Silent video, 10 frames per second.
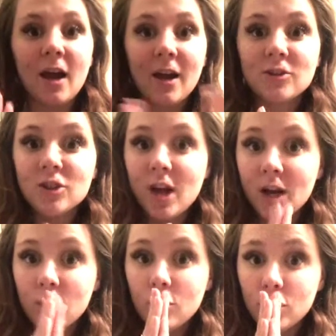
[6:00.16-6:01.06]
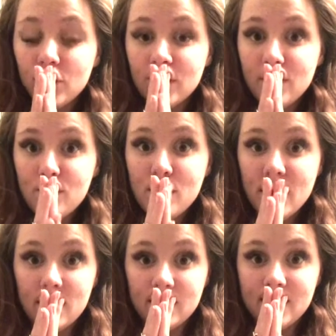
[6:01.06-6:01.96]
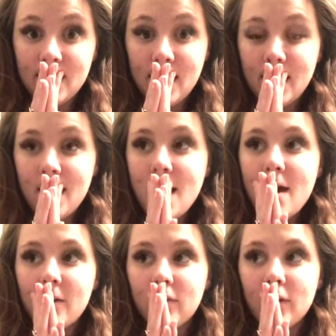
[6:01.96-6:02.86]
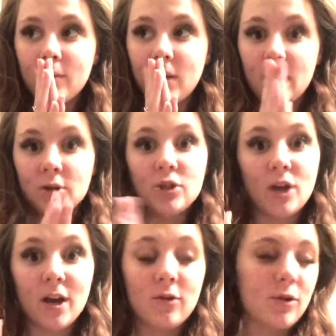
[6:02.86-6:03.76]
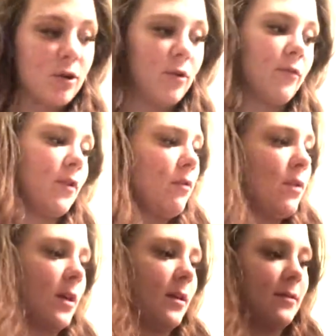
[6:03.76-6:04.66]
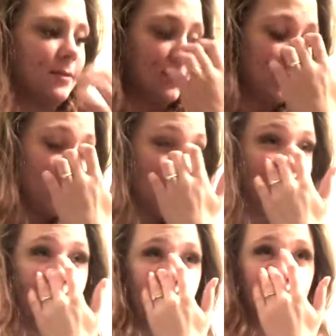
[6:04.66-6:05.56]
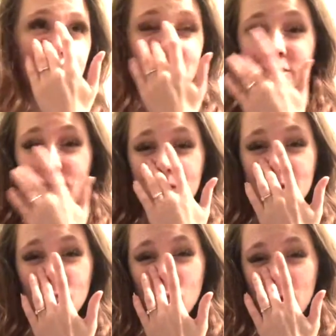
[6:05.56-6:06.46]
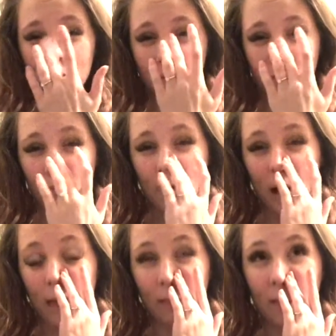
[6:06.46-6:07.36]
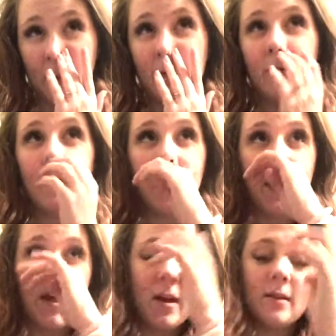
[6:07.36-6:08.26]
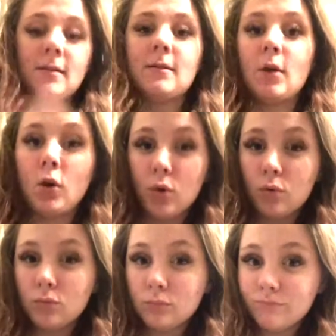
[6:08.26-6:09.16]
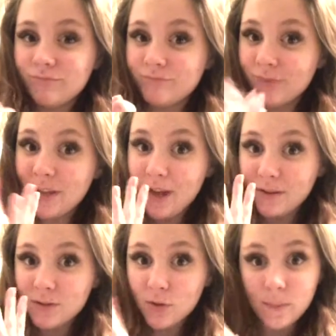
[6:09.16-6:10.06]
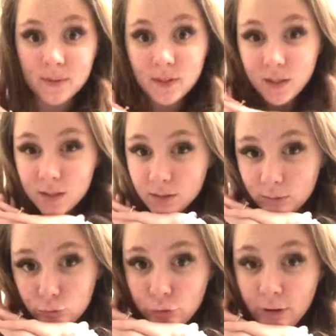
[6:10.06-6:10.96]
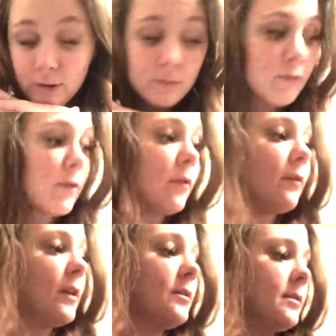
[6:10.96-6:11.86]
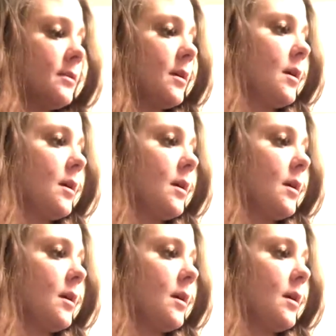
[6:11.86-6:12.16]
I actually got an order in the mail today from Lush. I ordered a few things just to try it out because there isn't one where I live. So yeah, so I'm excited to try out a few of these.